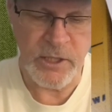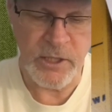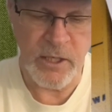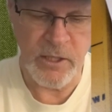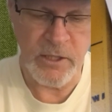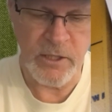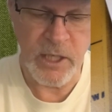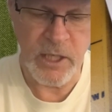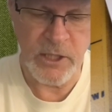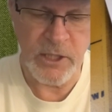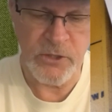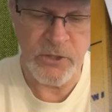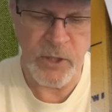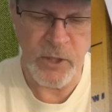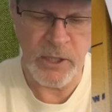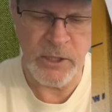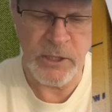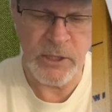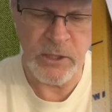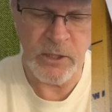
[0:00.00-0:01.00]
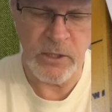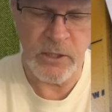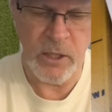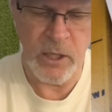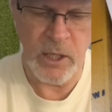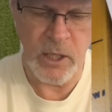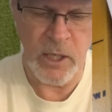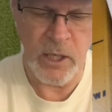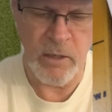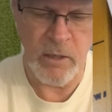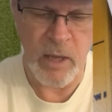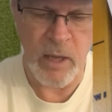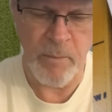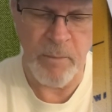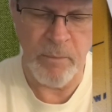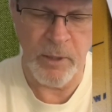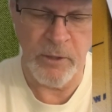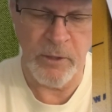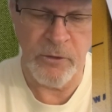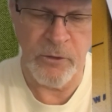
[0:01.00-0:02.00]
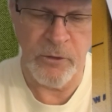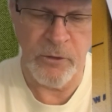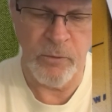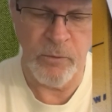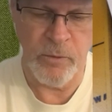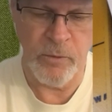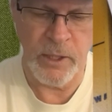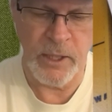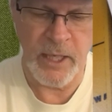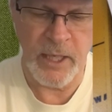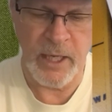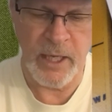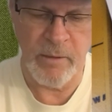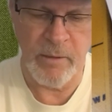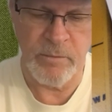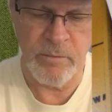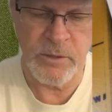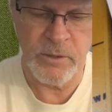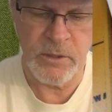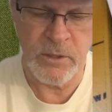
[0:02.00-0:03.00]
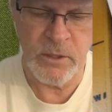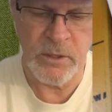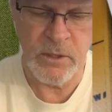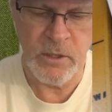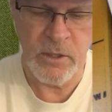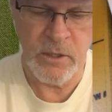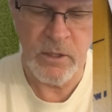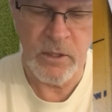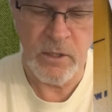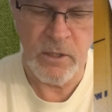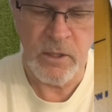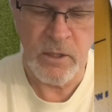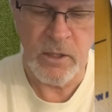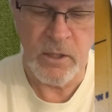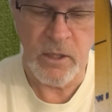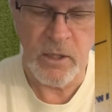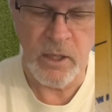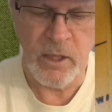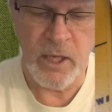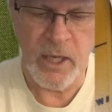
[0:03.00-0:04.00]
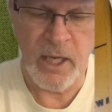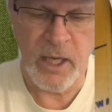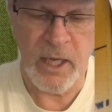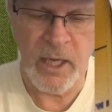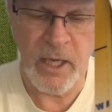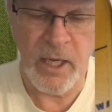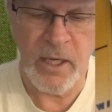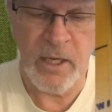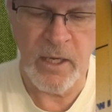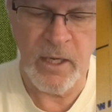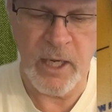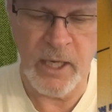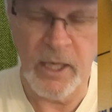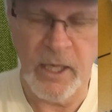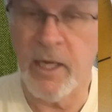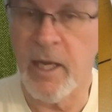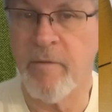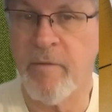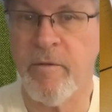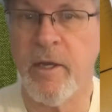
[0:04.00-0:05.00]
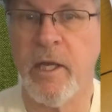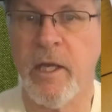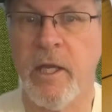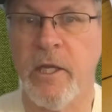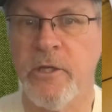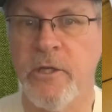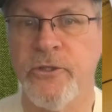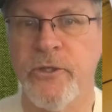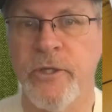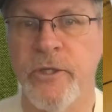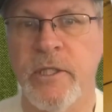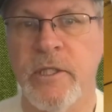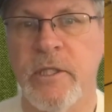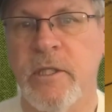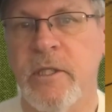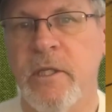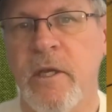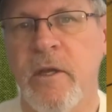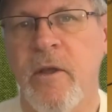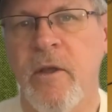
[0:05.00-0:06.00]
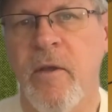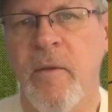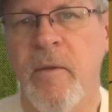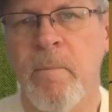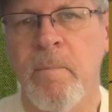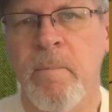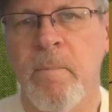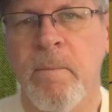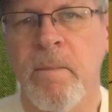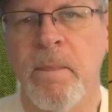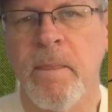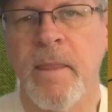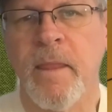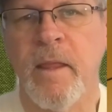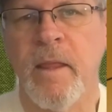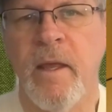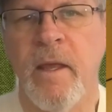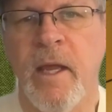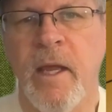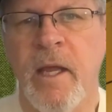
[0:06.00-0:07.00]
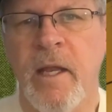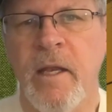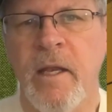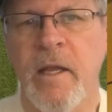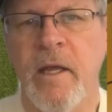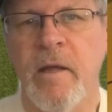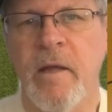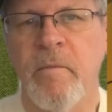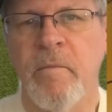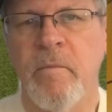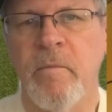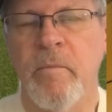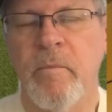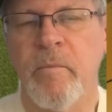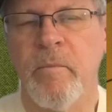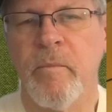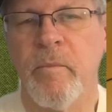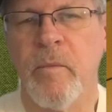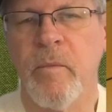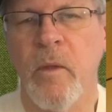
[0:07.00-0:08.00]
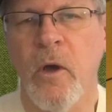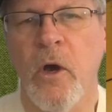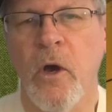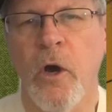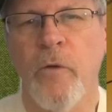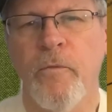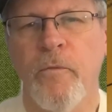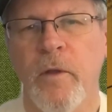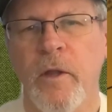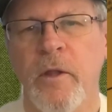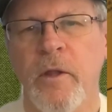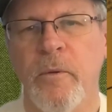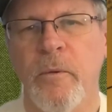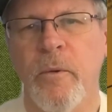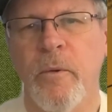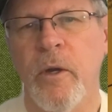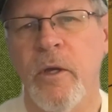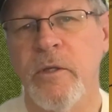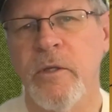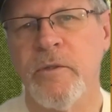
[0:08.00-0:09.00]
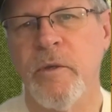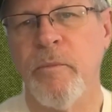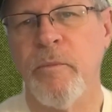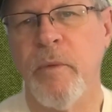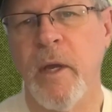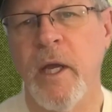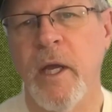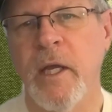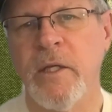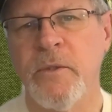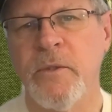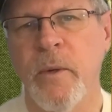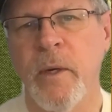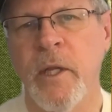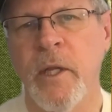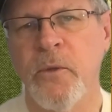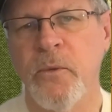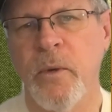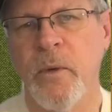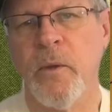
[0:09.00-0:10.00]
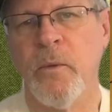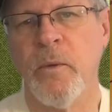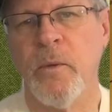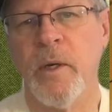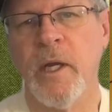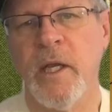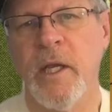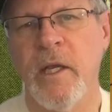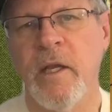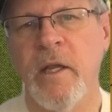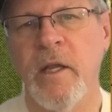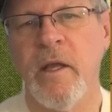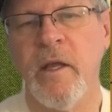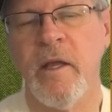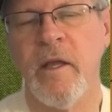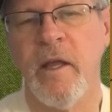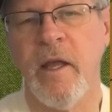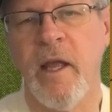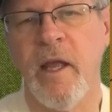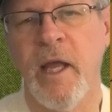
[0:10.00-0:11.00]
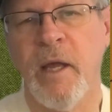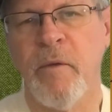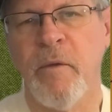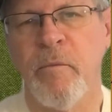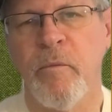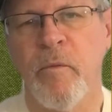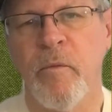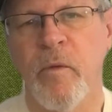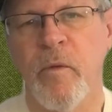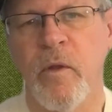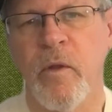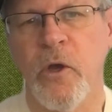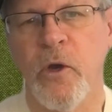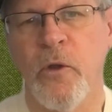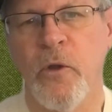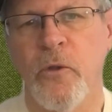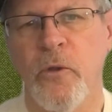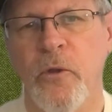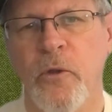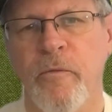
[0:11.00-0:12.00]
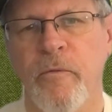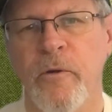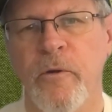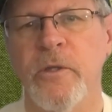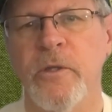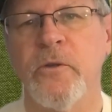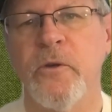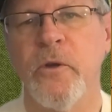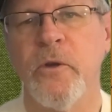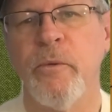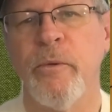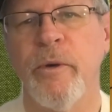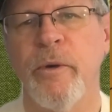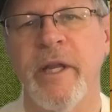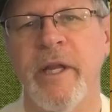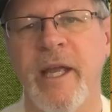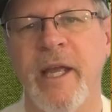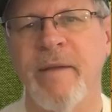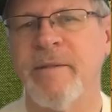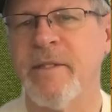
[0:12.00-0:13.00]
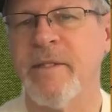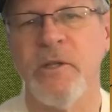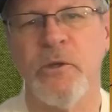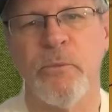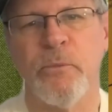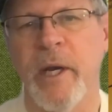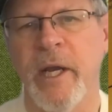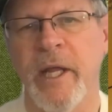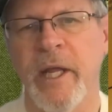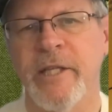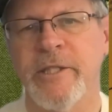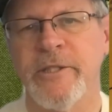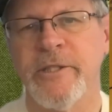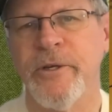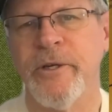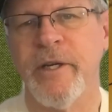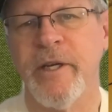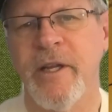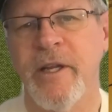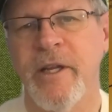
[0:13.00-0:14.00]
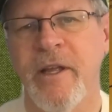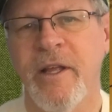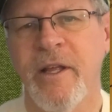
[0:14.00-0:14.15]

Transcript: Now, it's kind of strange. I played 31 games, and I didn't have any injuries. And hopefully the Royals will play 2021 and go through the first 31 games and nobody gets hurt.